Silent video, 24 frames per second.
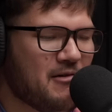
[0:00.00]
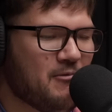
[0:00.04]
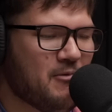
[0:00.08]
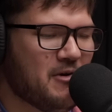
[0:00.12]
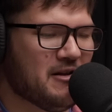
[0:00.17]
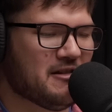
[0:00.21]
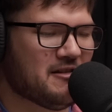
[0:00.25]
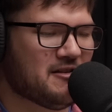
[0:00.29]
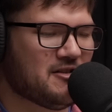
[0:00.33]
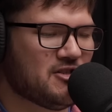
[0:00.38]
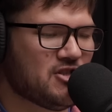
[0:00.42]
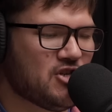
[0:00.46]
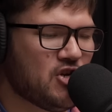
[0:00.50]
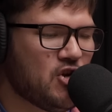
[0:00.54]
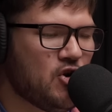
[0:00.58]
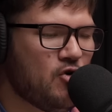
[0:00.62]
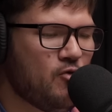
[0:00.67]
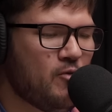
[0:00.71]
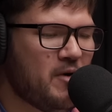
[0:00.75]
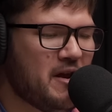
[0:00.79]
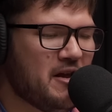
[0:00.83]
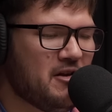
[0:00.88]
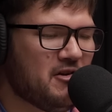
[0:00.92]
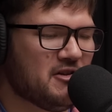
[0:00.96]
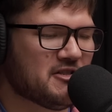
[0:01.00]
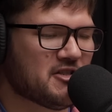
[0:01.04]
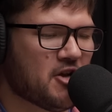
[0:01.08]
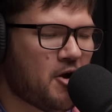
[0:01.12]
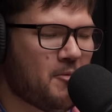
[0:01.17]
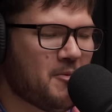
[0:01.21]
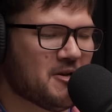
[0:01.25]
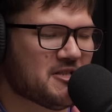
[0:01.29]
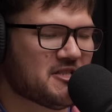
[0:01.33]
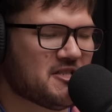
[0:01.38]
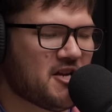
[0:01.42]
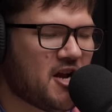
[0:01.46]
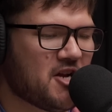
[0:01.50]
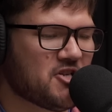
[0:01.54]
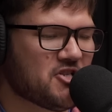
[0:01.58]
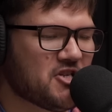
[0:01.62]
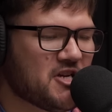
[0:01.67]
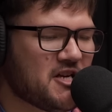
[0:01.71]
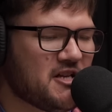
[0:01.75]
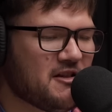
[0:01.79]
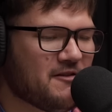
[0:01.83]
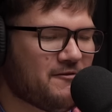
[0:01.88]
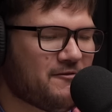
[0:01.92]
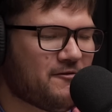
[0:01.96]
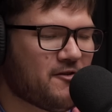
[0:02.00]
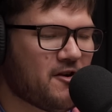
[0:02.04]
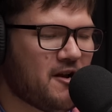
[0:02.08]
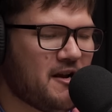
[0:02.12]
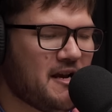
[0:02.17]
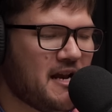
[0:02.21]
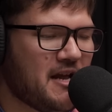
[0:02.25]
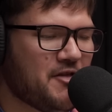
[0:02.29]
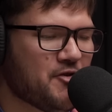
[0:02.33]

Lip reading: With two wheels almost touching in the front